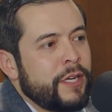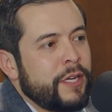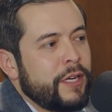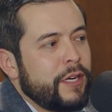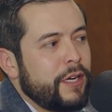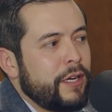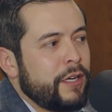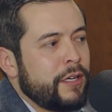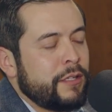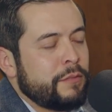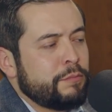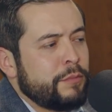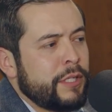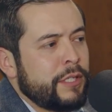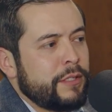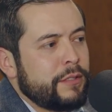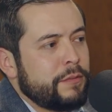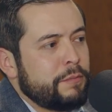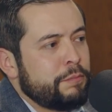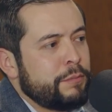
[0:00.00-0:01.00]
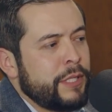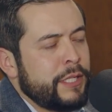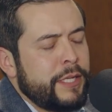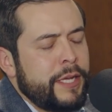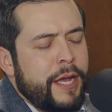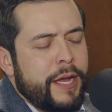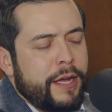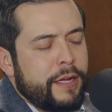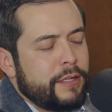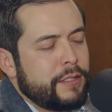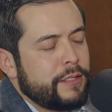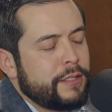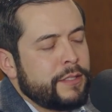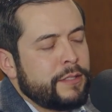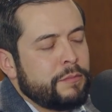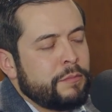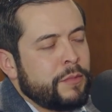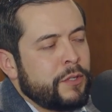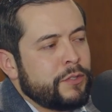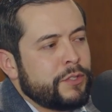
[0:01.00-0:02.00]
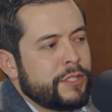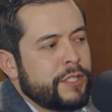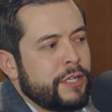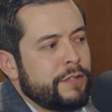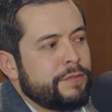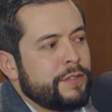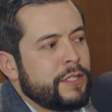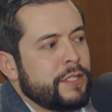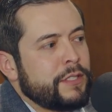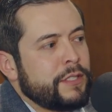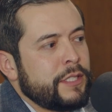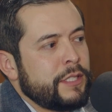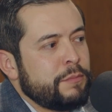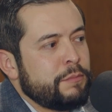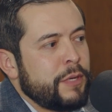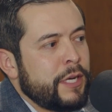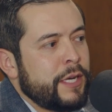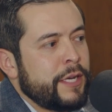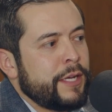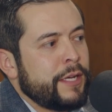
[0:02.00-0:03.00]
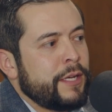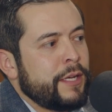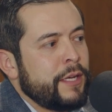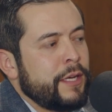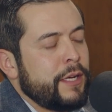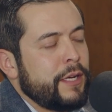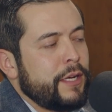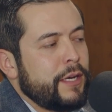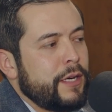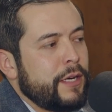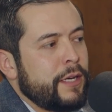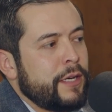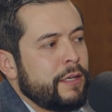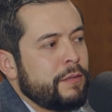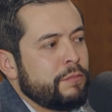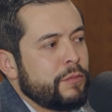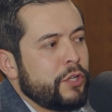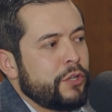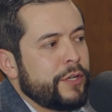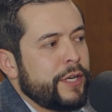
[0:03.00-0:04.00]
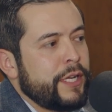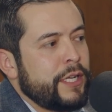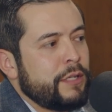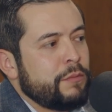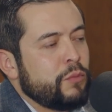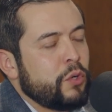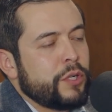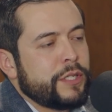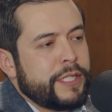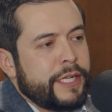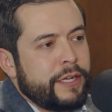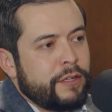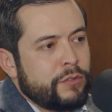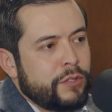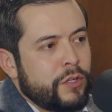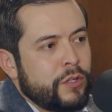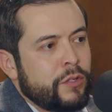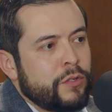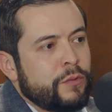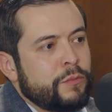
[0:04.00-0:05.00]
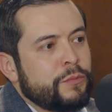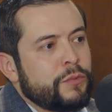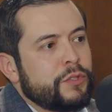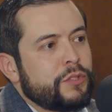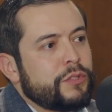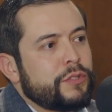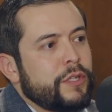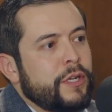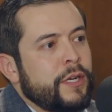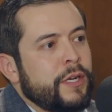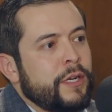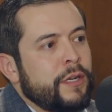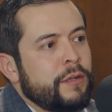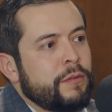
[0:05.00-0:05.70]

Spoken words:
But yeah, most definitely by creating more townhomes,